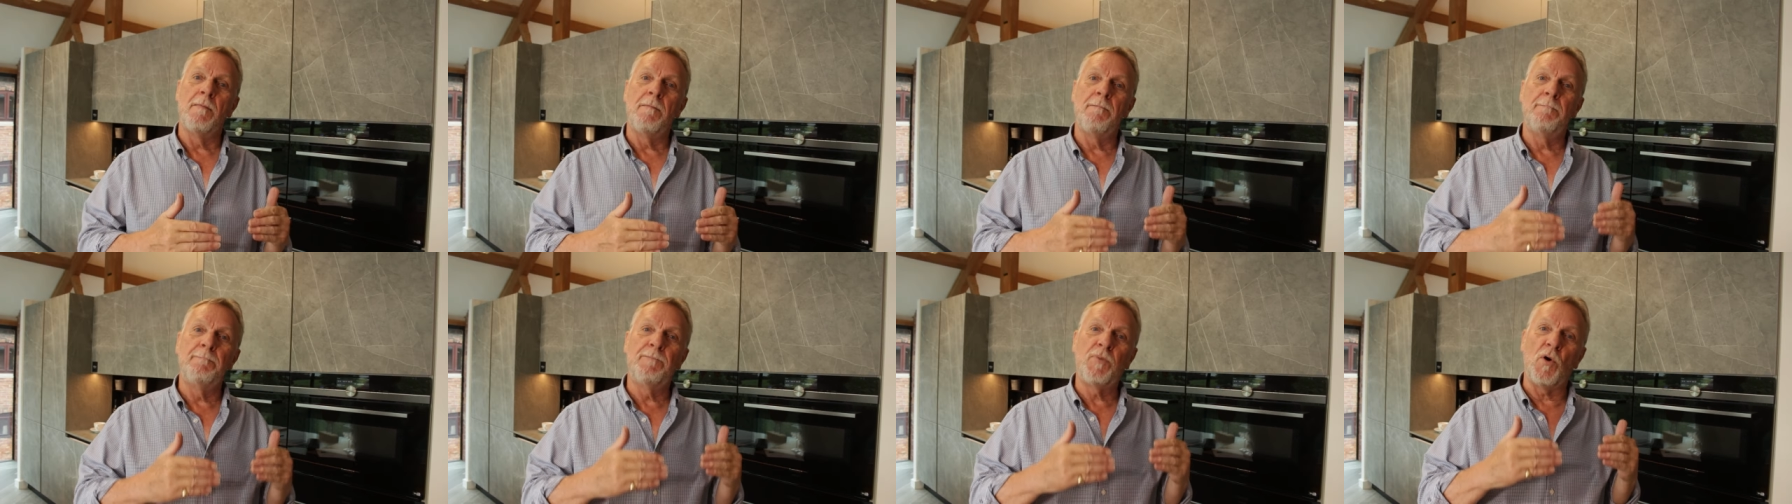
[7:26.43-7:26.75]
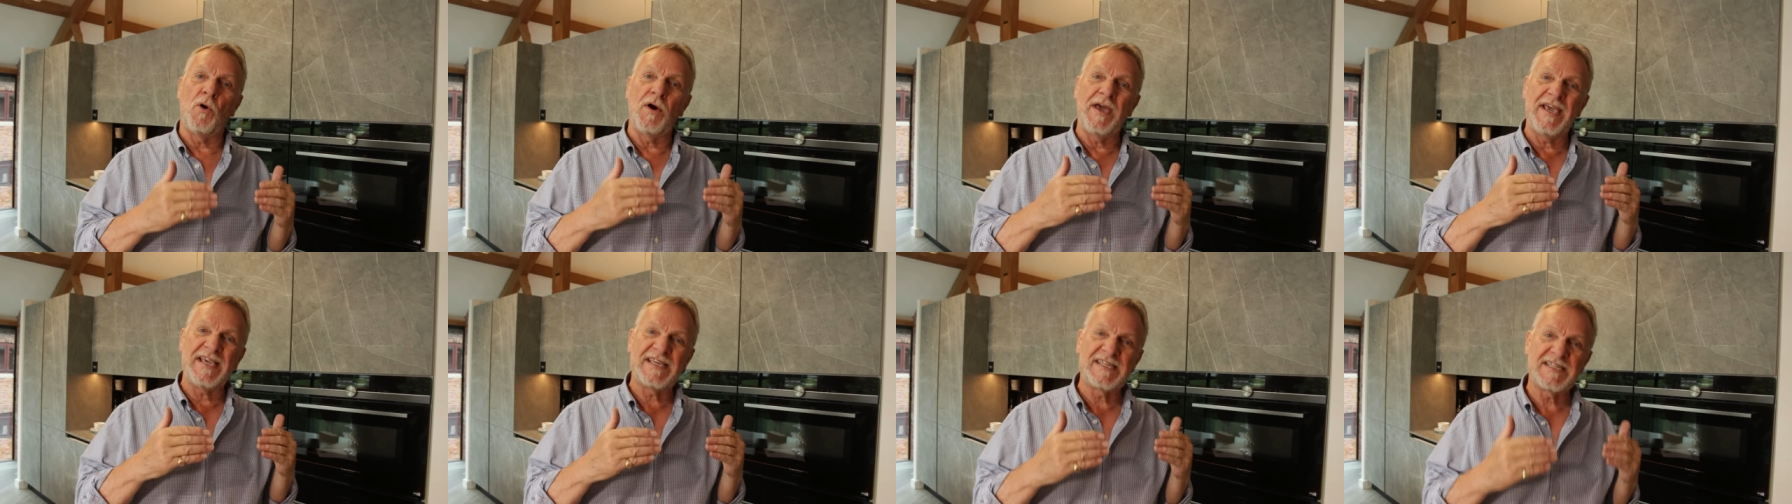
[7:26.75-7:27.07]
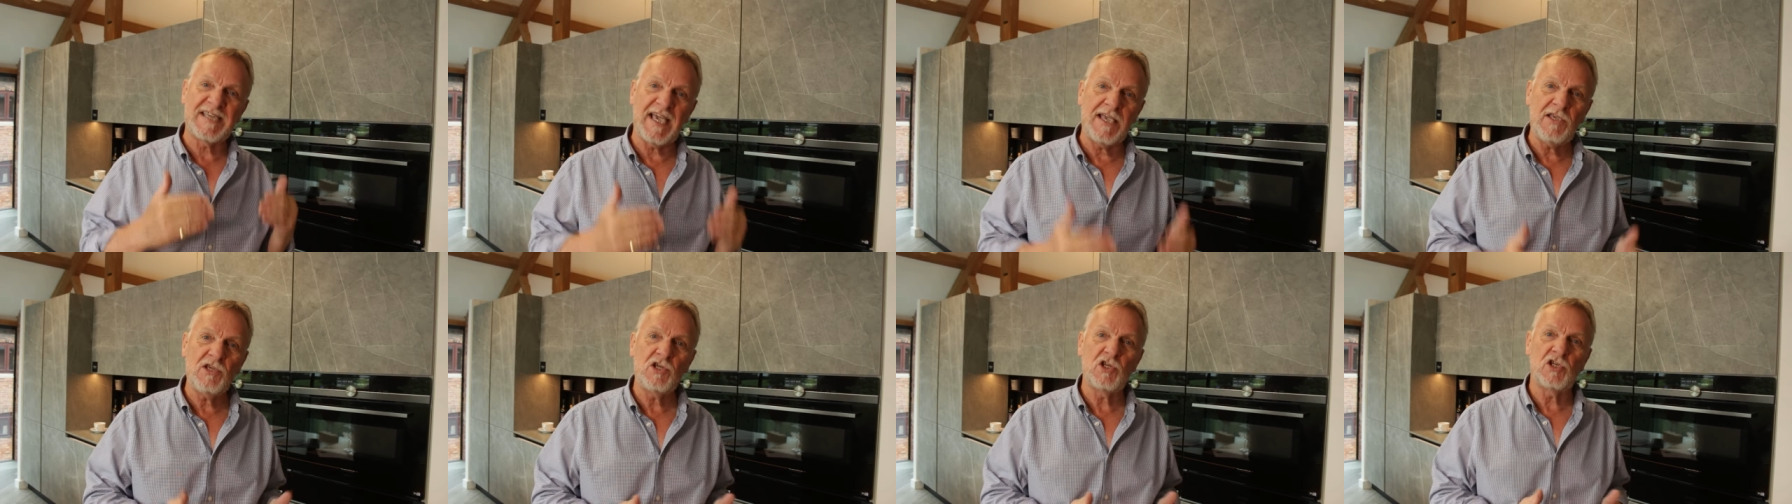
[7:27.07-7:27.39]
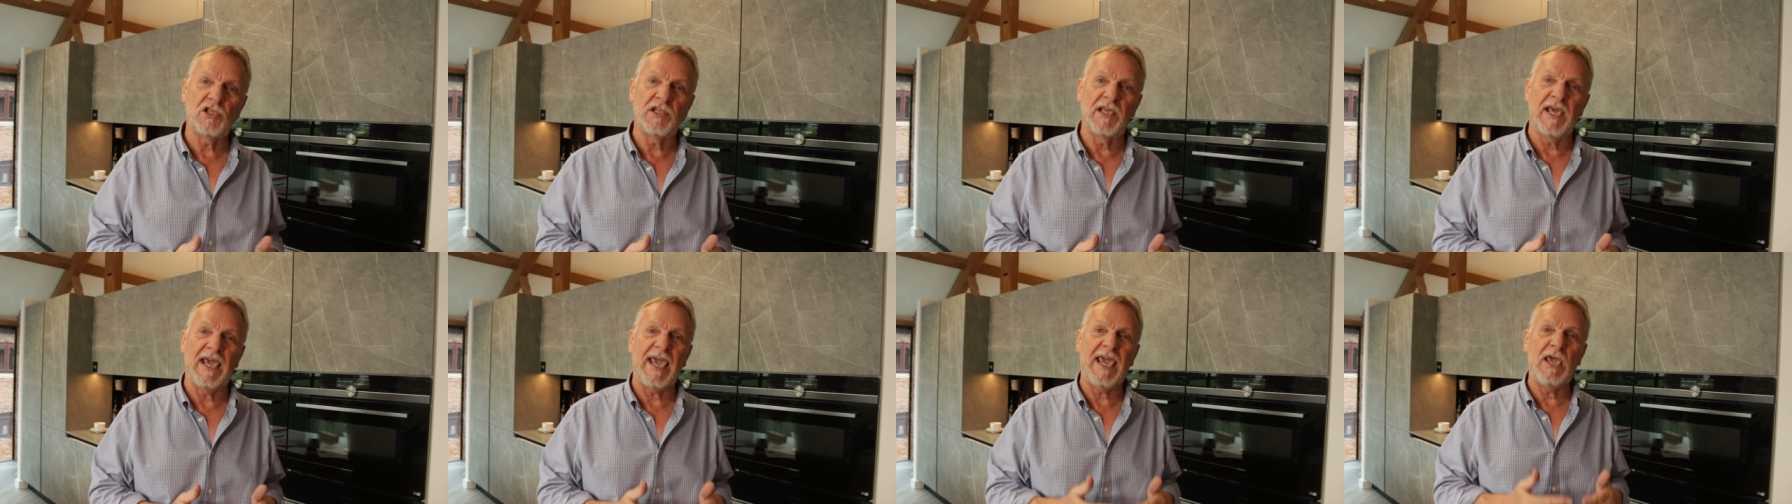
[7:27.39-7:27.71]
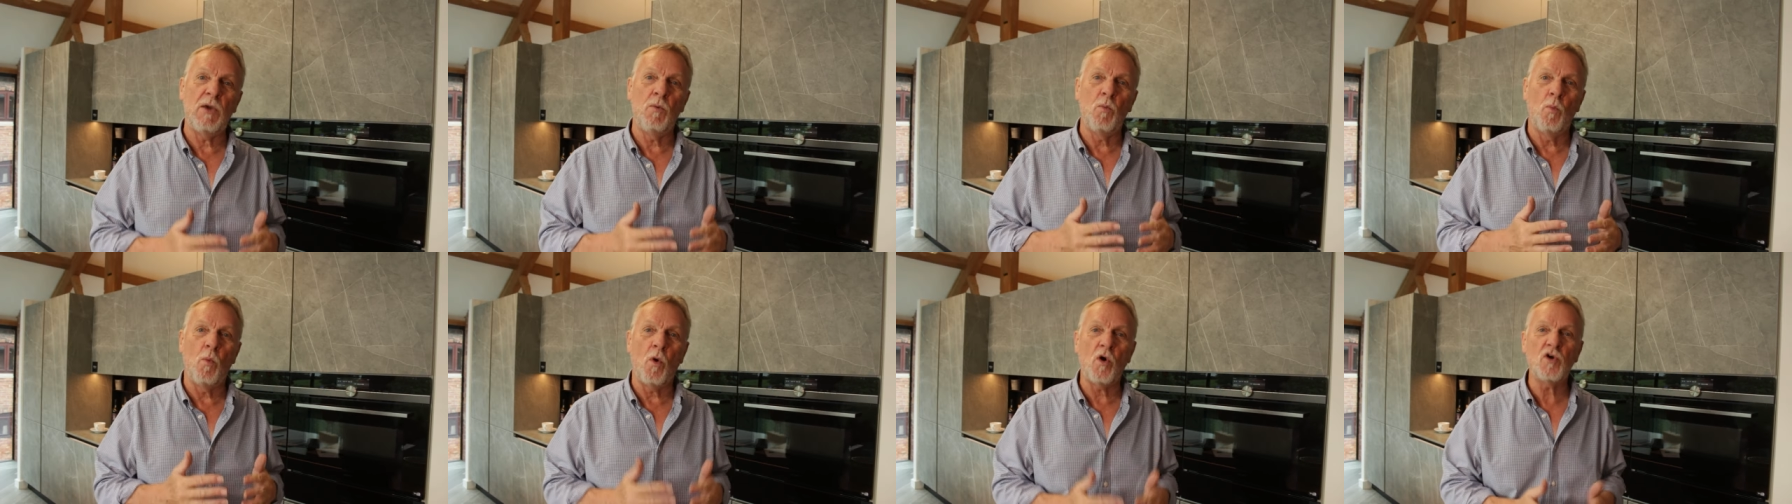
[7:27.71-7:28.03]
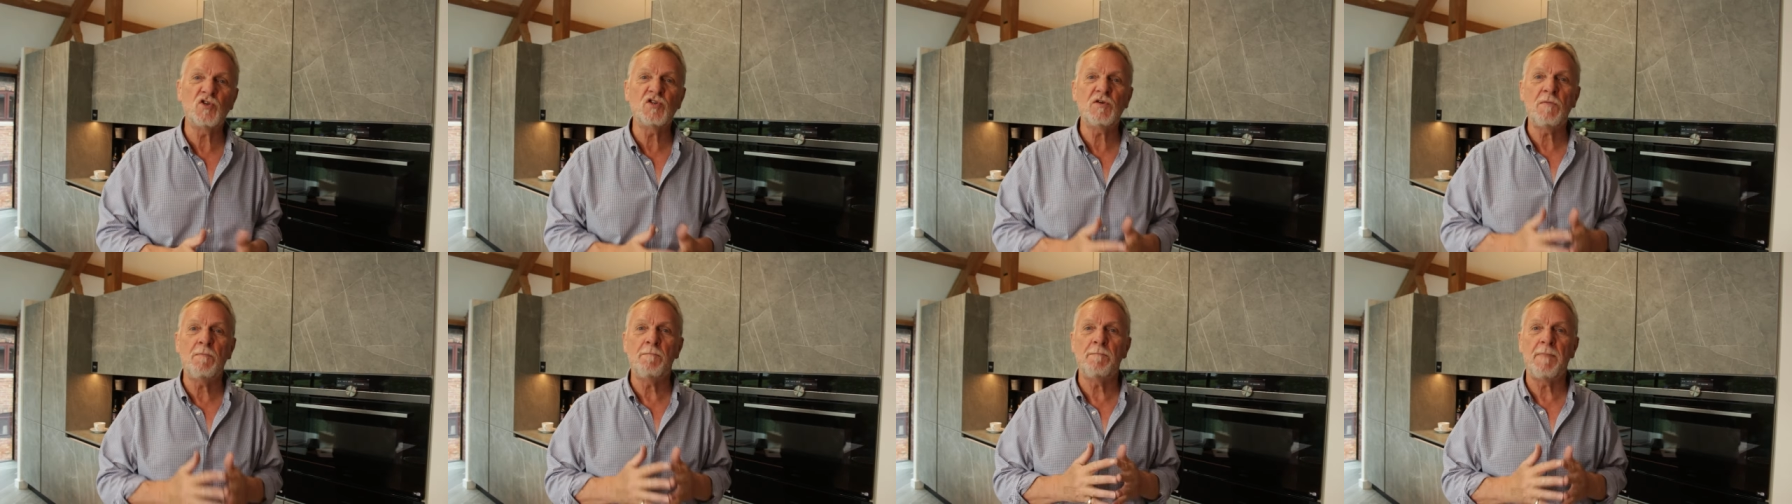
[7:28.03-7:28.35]
but essentially it
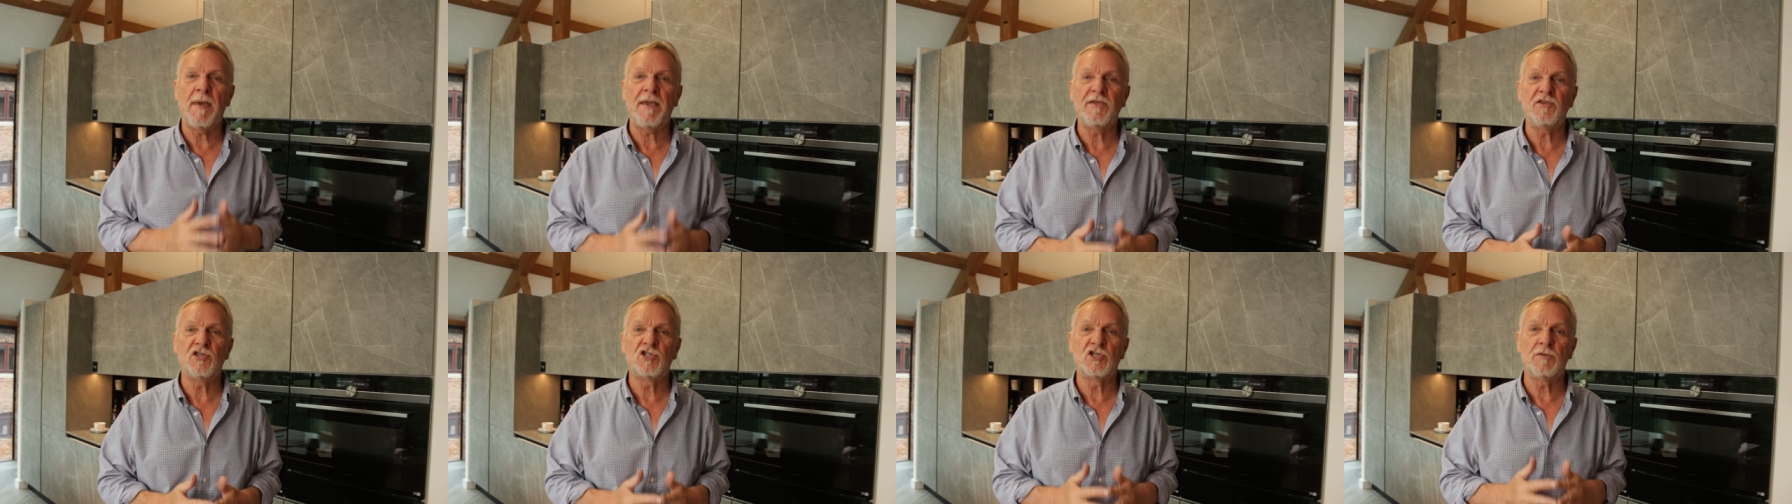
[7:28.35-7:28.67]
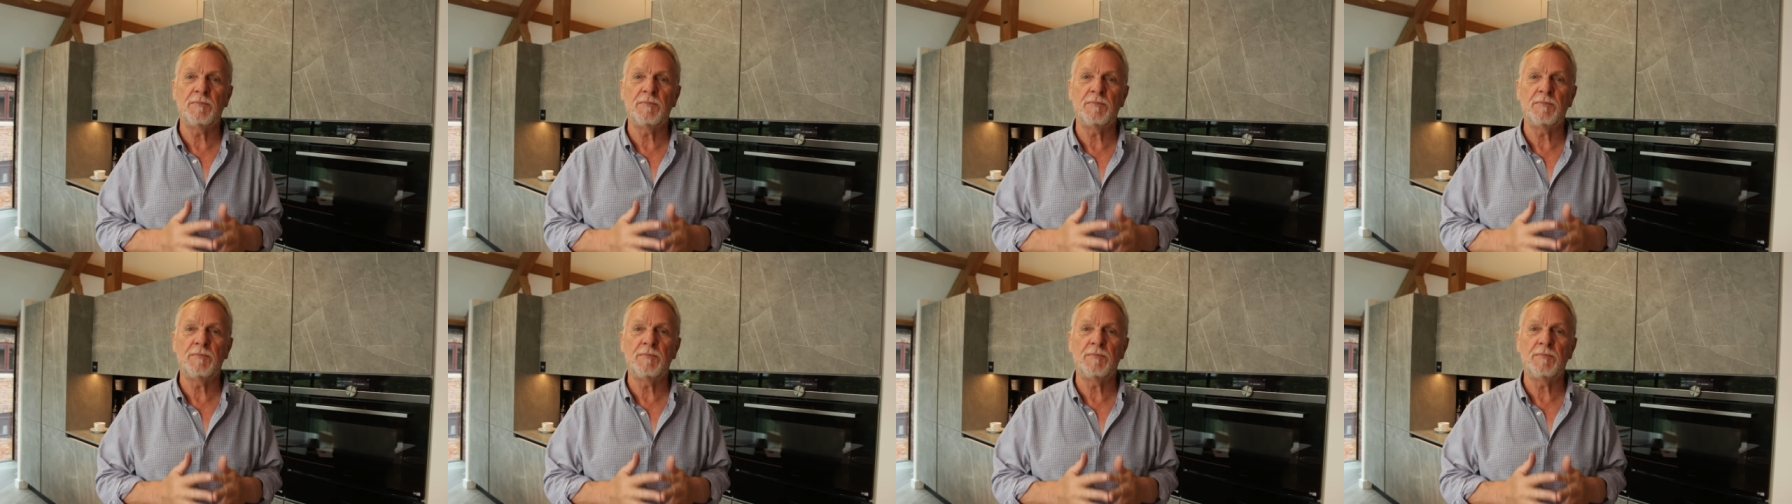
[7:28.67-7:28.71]
wasn't meant